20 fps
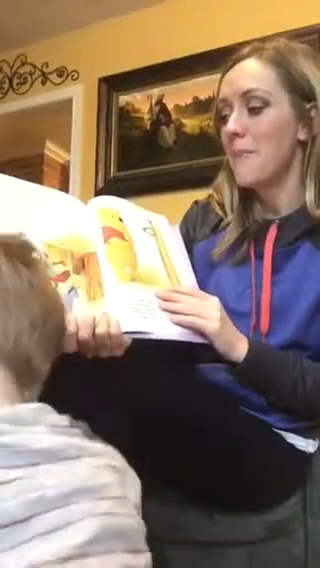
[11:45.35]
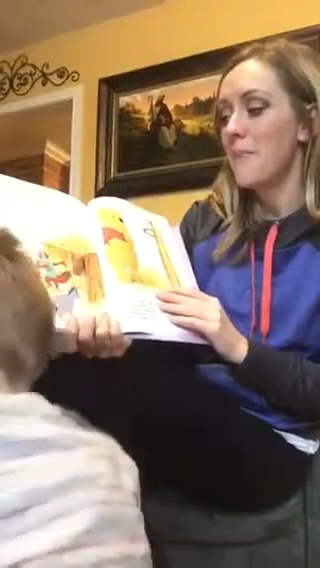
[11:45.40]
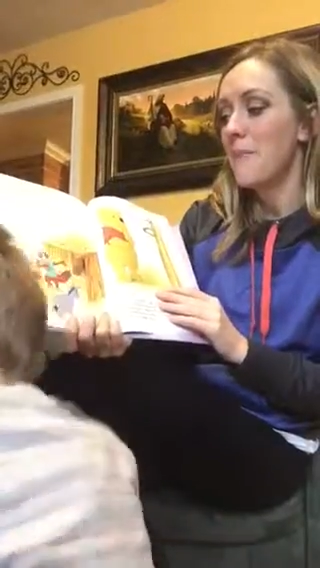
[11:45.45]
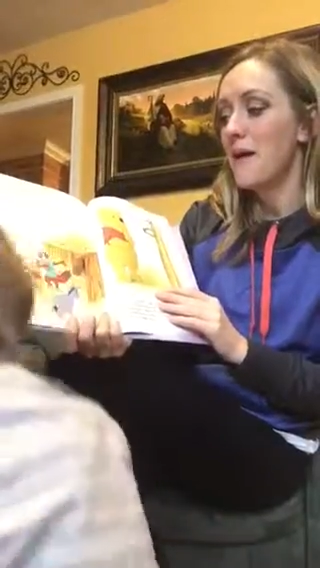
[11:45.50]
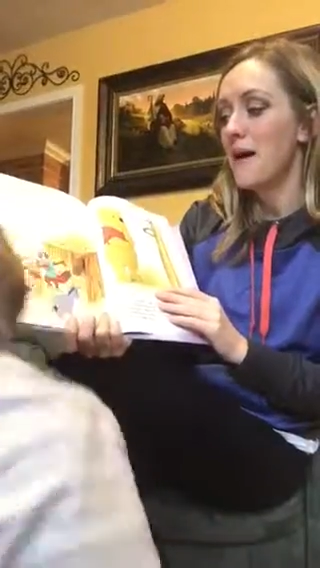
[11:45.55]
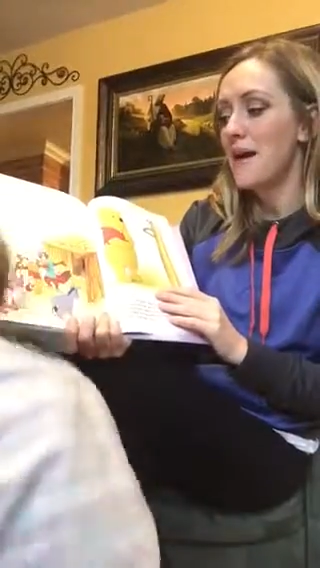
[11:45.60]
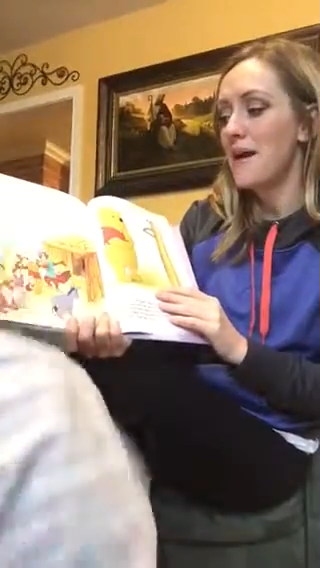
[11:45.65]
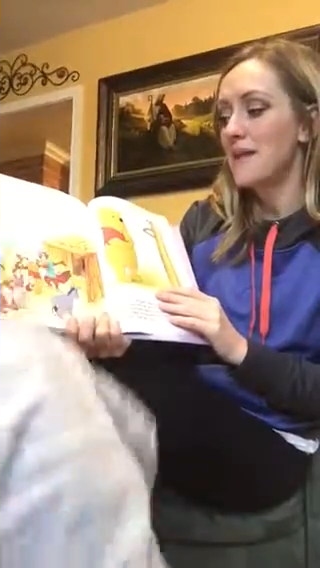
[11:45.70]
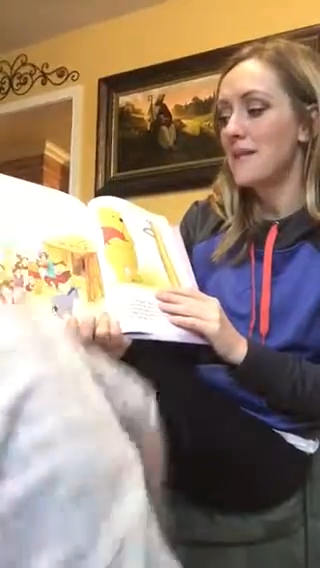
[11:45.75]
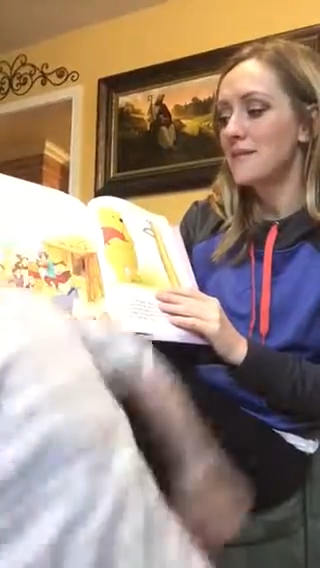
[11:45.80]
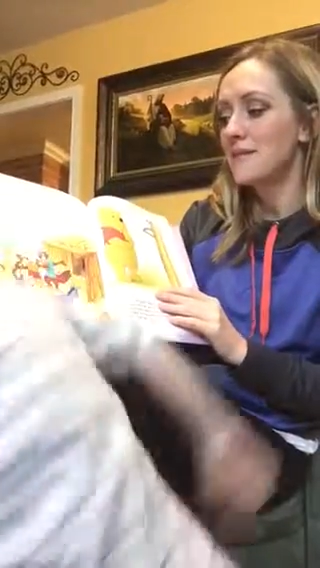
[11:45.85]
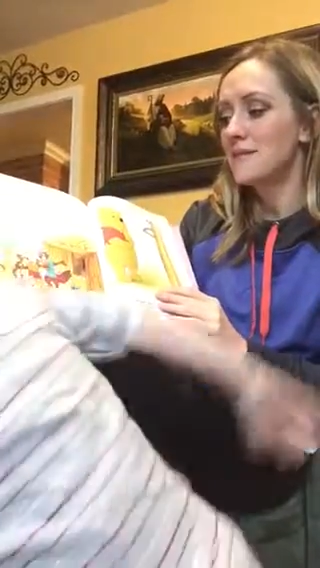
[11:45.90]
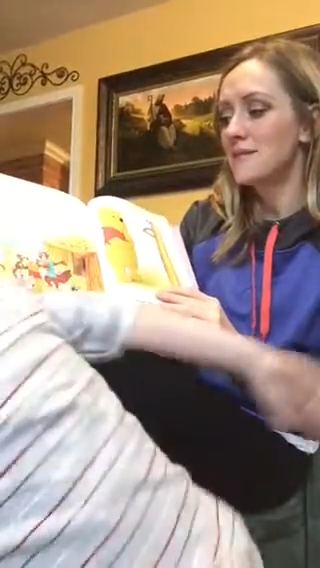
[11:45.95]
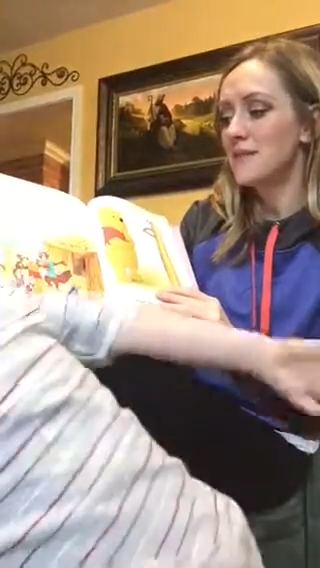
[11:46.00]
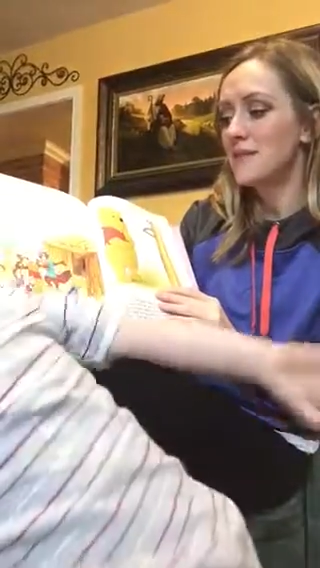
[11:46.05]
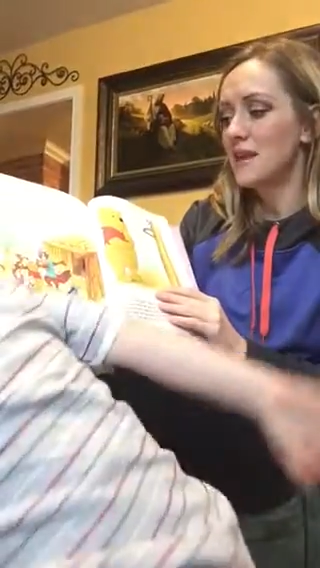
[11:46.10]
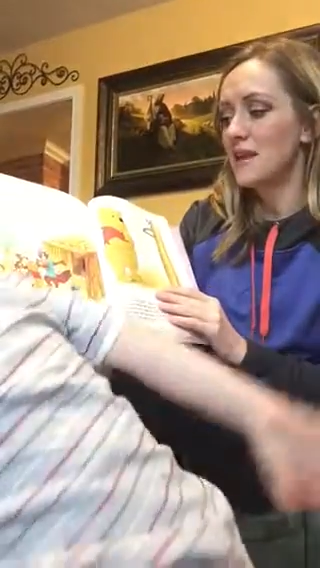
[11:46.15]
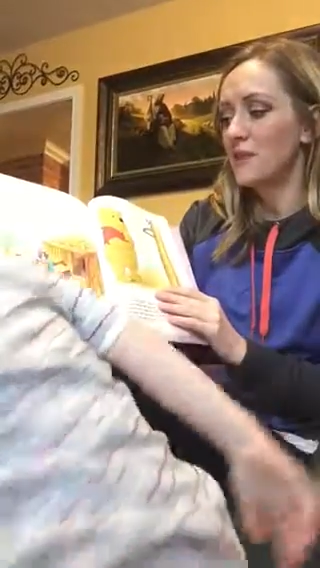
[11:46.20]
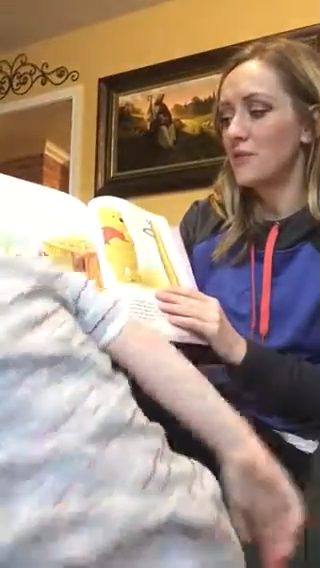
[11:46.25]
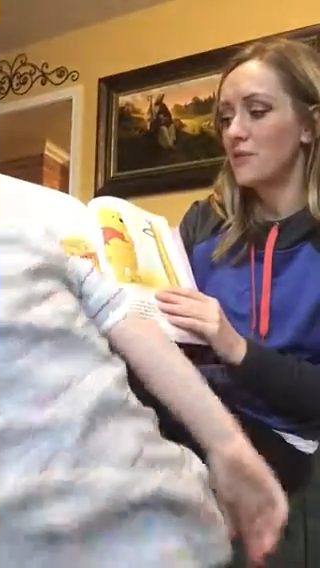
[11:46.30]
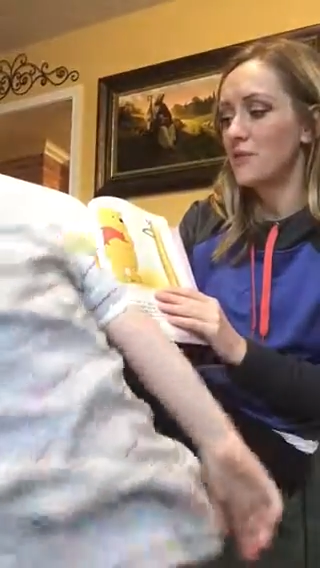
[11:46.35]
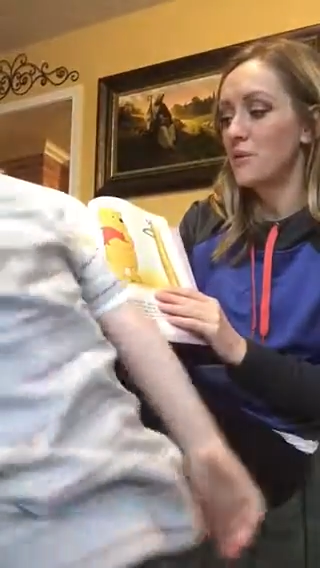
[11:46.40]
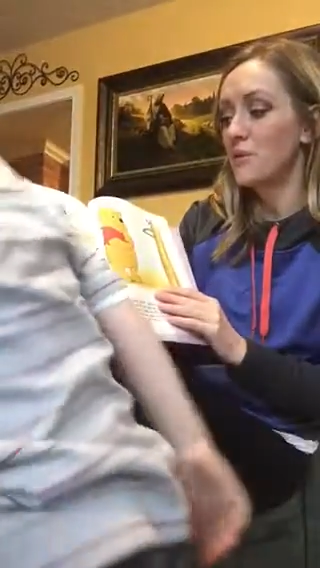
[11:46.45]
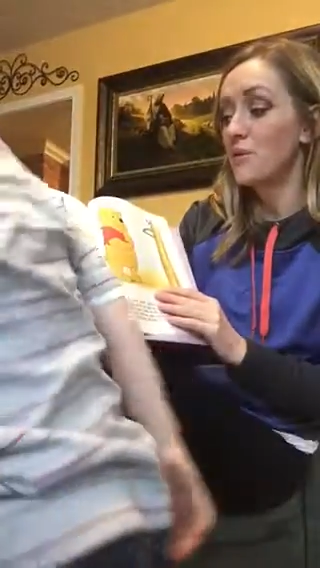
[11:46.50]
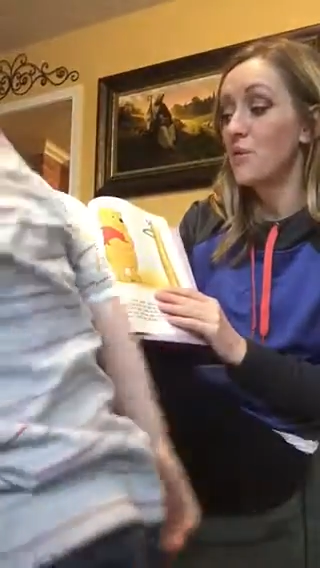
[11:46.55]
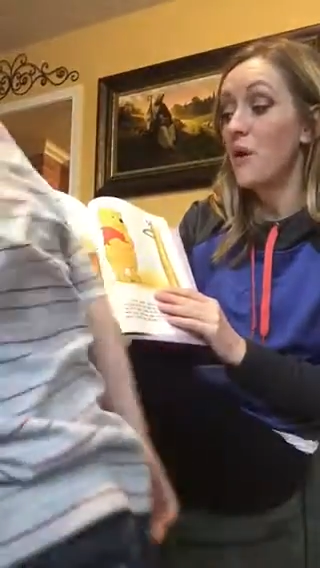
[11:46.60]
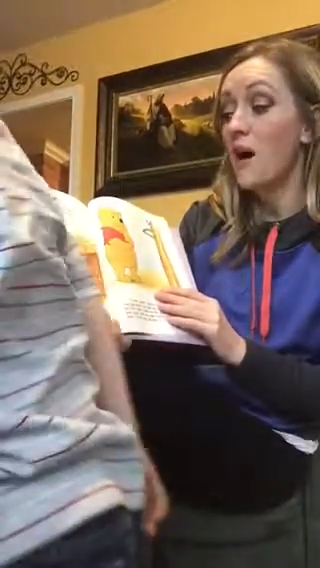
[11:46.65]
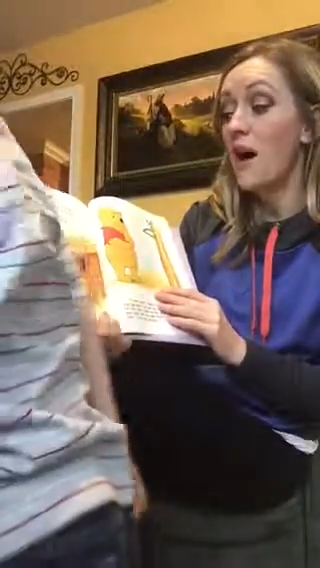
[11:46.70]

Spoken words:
But, said Roo.